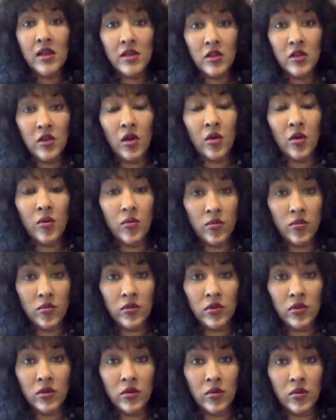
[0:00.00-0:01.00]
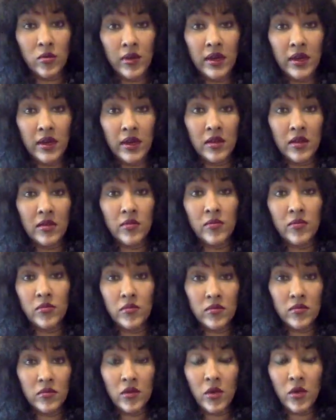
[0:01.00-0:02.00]
you know, we
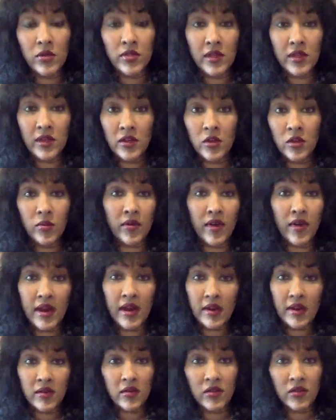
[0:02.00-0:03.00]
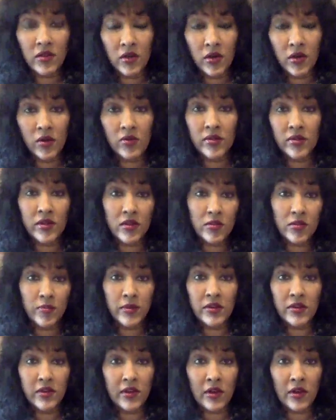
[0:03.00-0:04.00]
note that you were at, you know, this
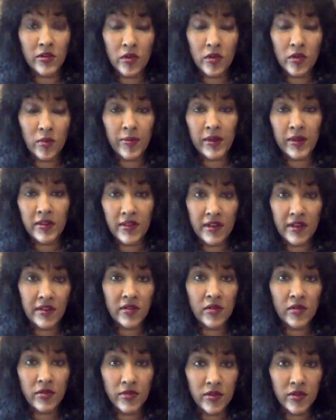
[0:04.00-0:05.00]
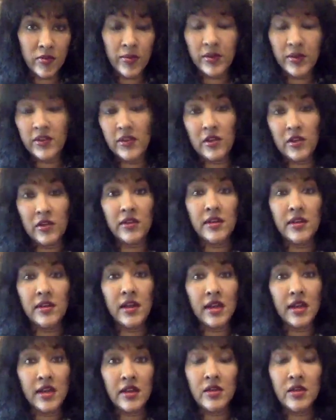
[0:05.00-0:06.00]
particular shopping center on this particular
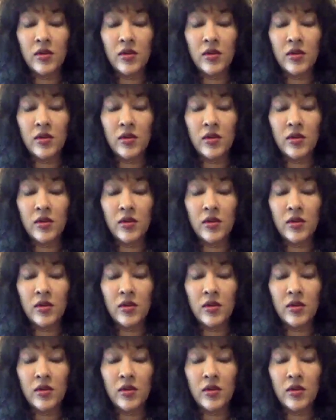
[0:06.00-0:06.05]
day.